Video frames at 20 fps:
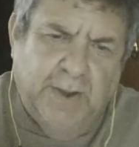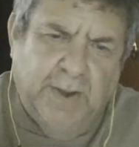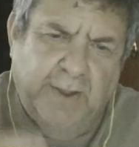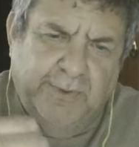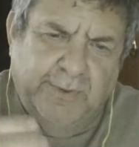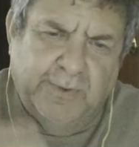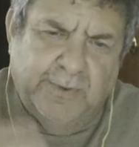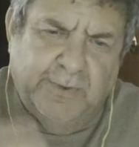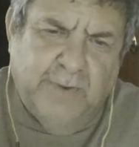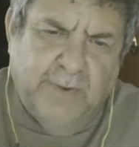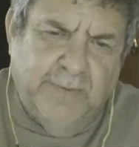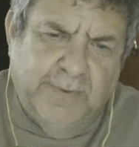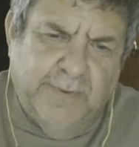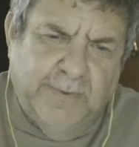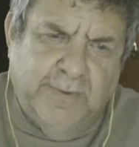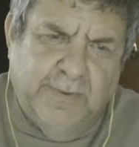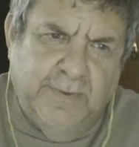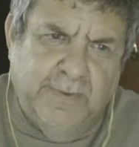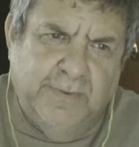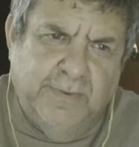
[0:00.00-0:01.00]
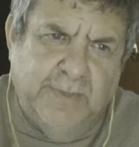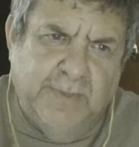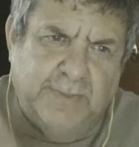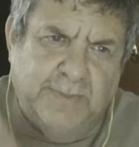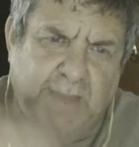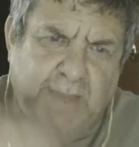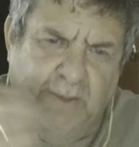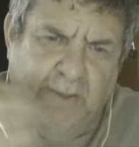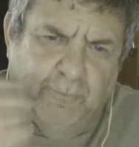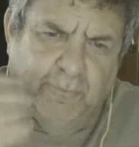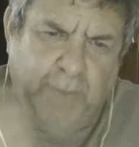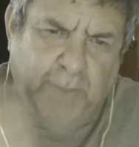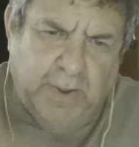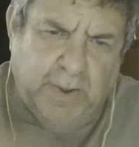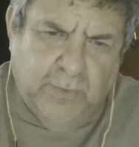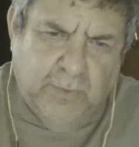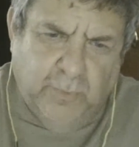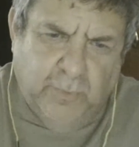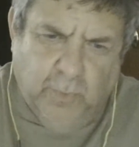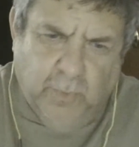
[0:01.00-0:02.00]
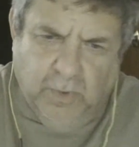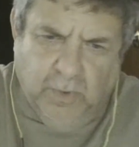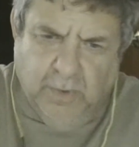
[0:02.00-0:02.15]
services that they've paid for,